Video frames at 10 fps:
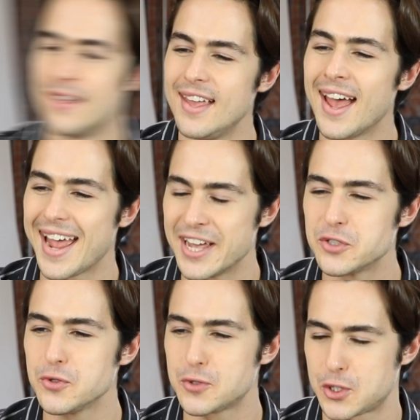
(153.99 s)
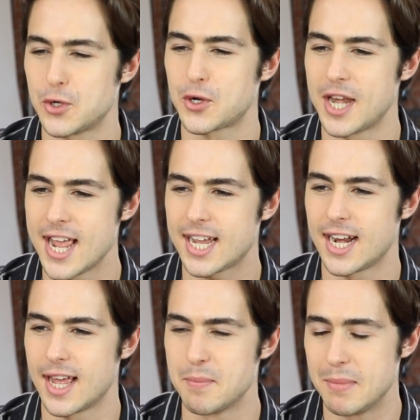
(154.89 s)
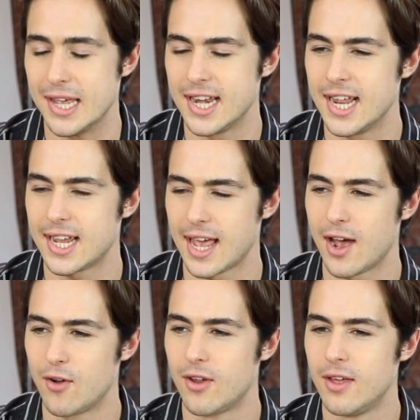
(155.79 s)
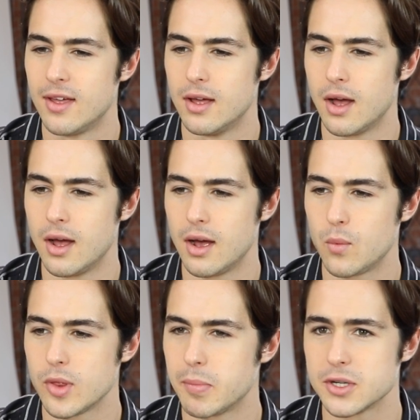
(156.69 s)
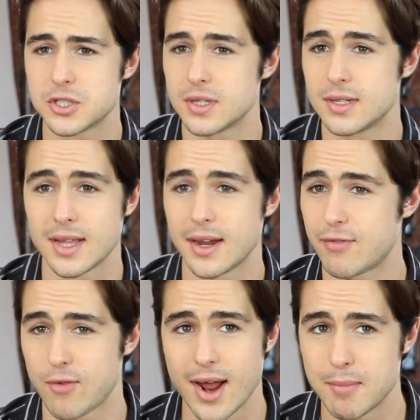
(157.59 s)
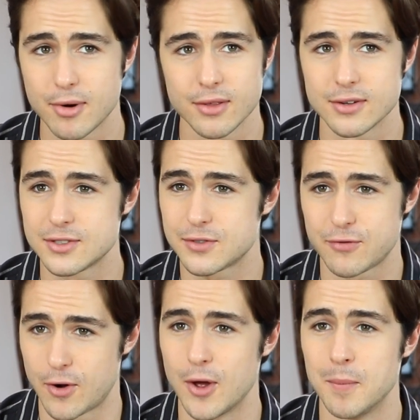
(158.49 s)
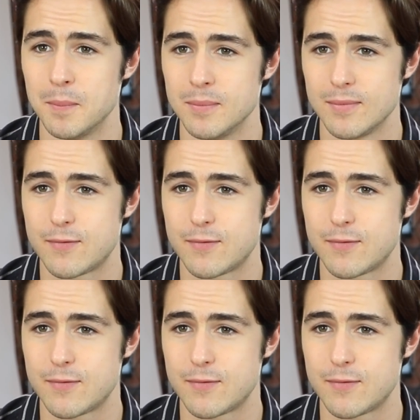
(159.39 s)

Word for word: Yeah, Andrew took Nick and uh, me and Nick out uh, with a bunch of like frat brothers from